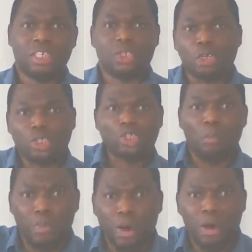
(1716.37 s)
They touch
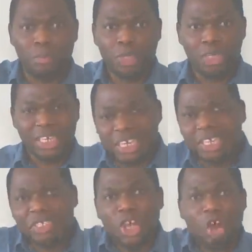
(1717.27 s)
your bum
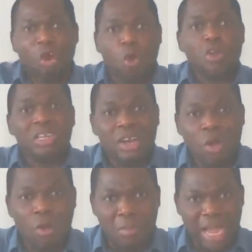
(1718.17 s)
in your
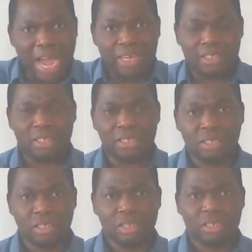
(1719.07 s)
own homeland.
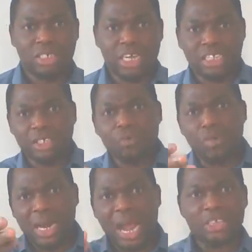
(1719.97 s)
They
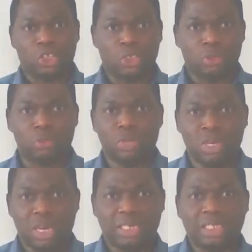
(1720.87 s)
dehumanize
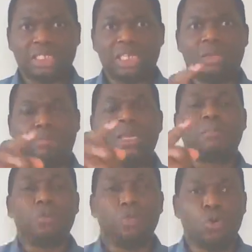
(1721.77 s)
you. And these are the
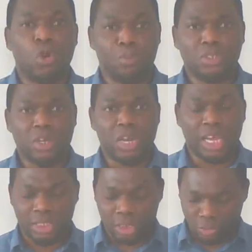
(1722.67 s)
people you open your
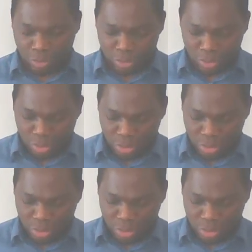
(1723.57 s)
legs to.